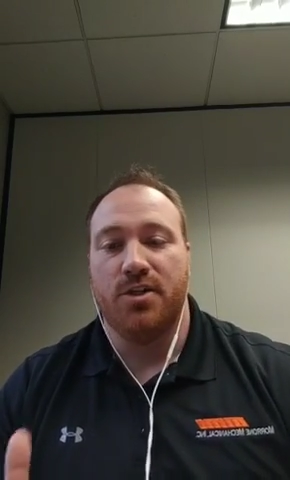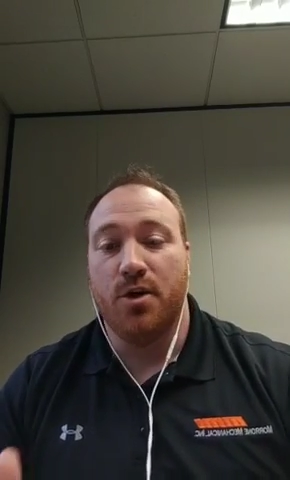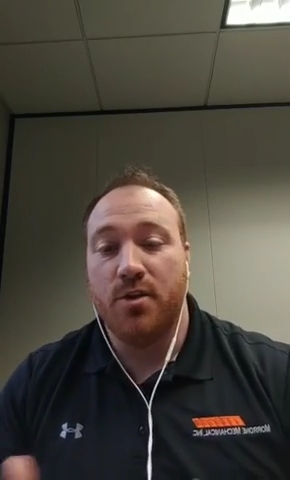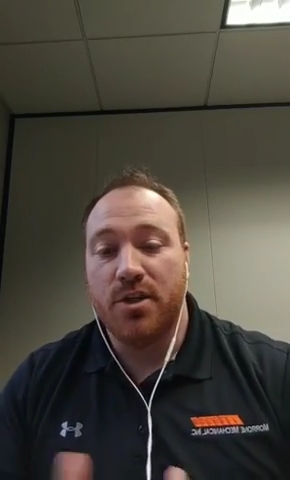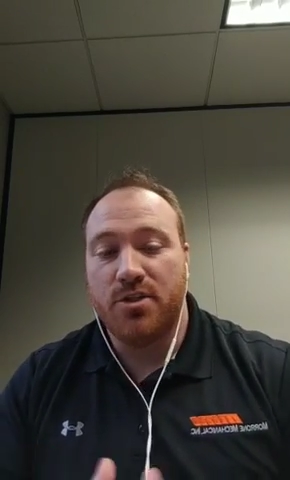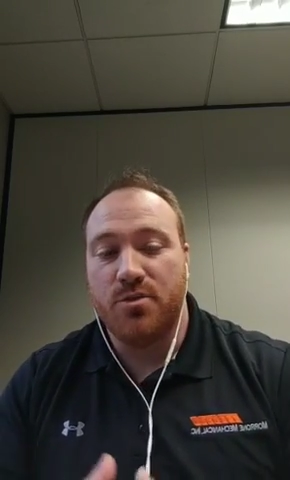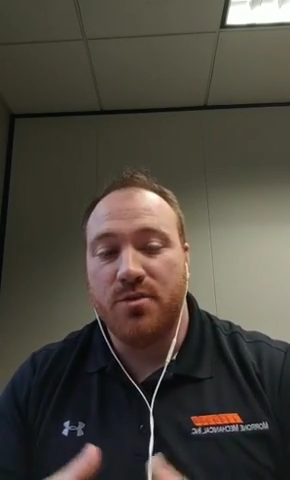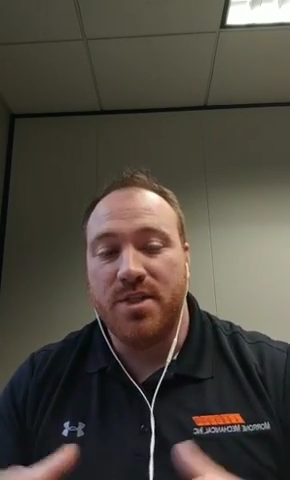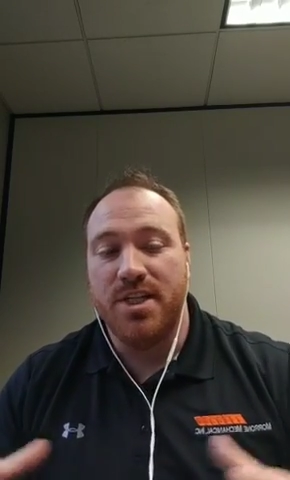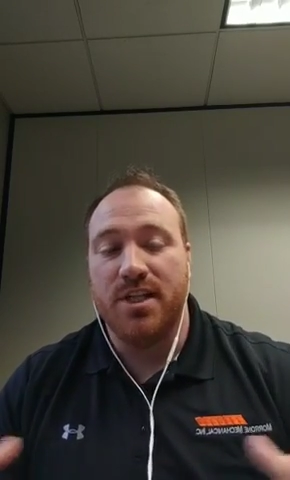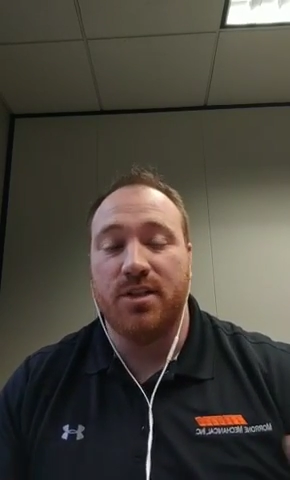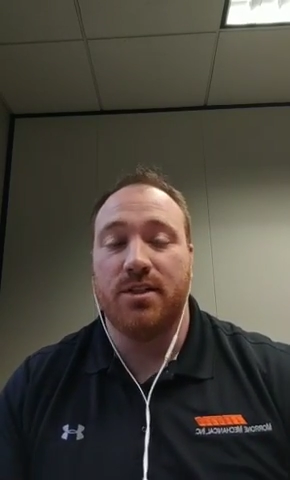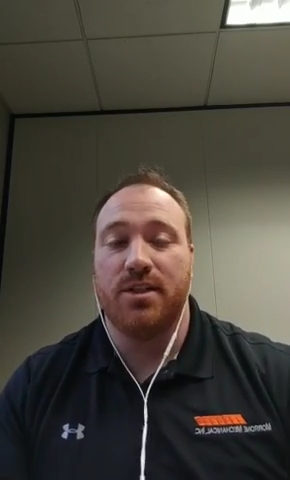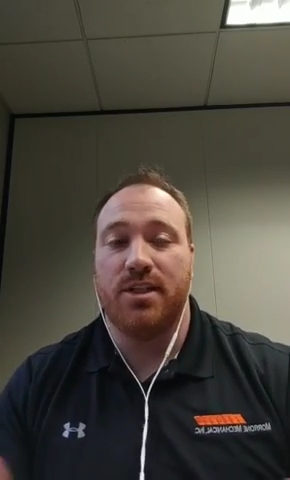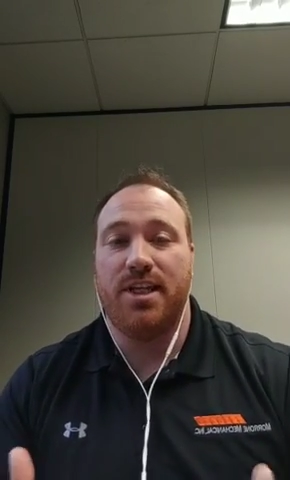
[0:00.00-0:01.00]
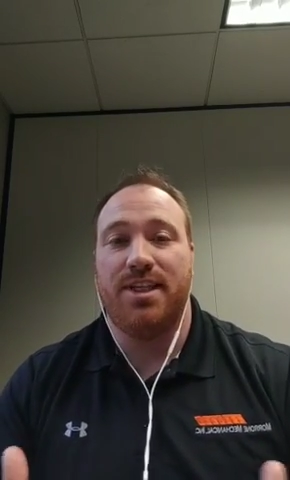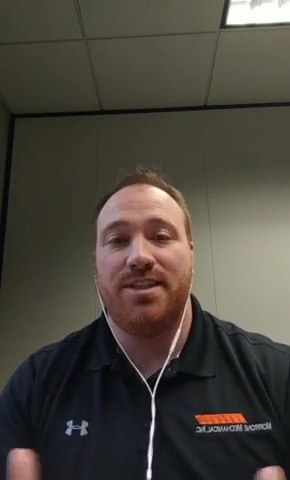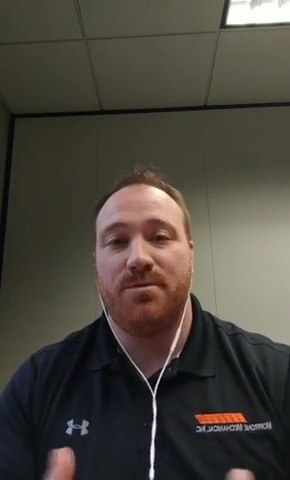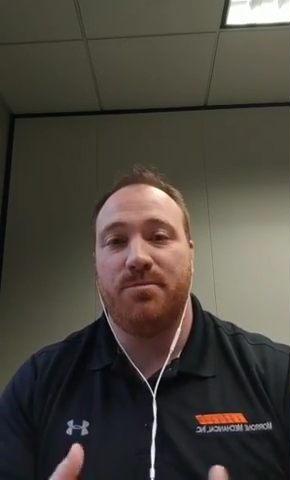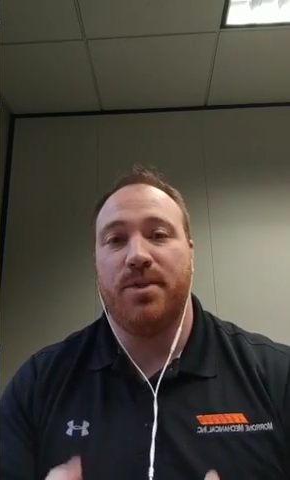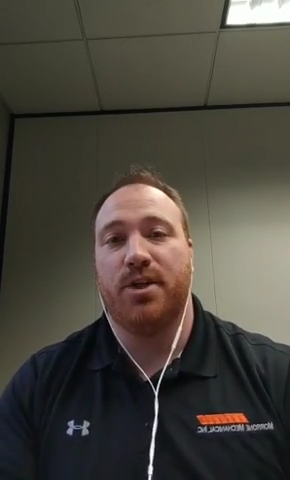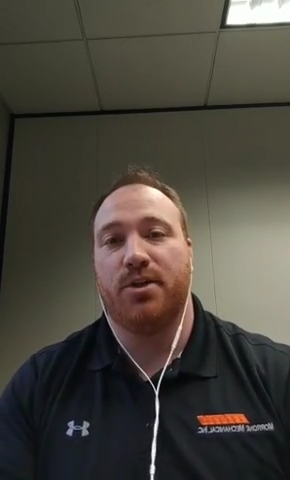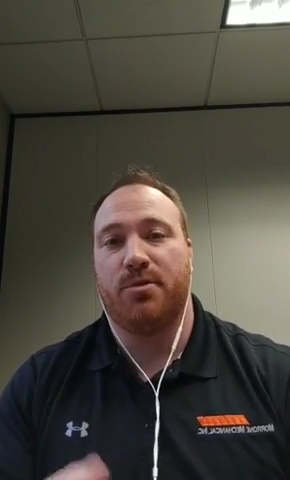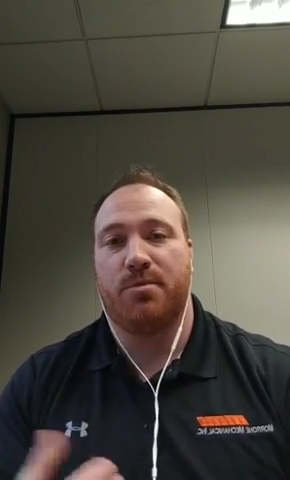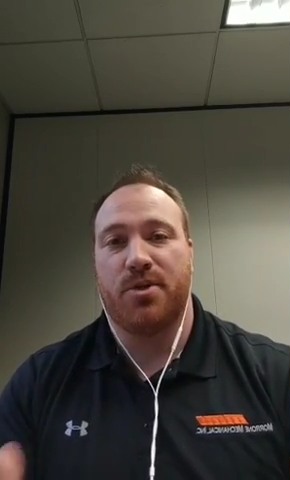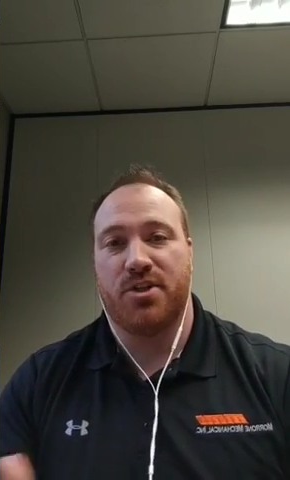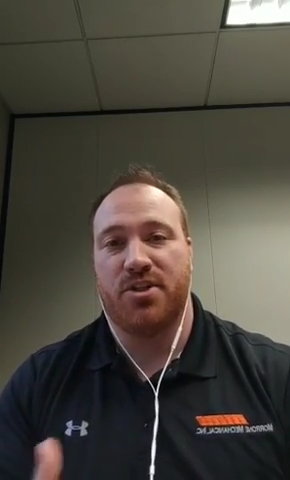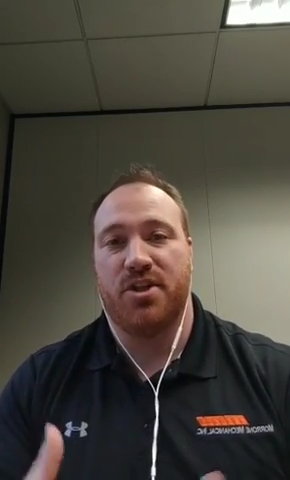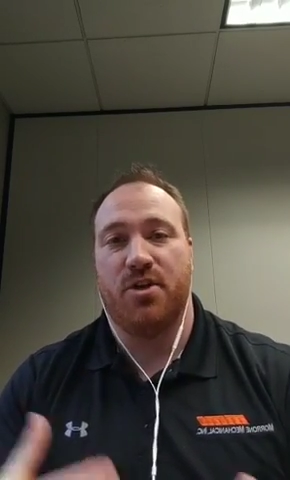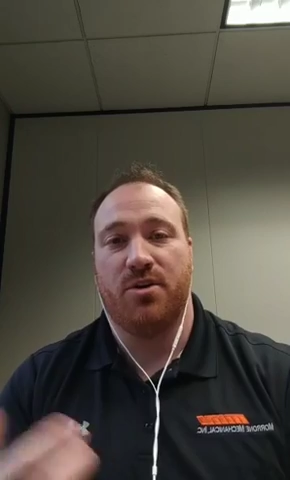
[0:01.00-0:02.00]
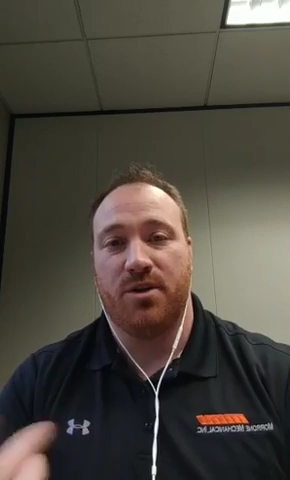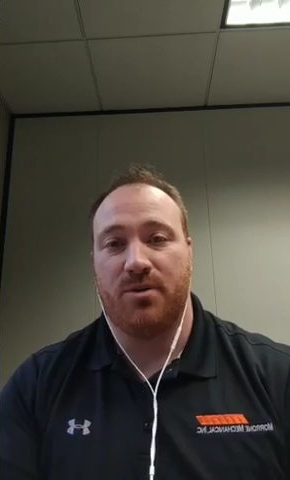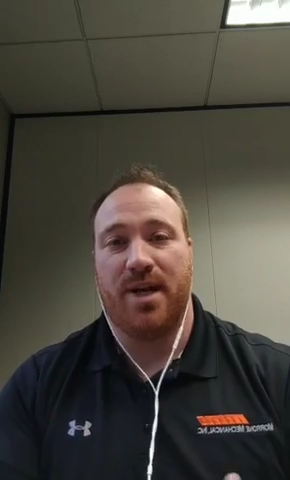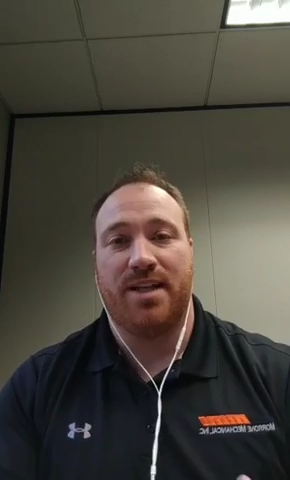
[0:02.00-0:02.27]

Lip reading: know that you need to build a persona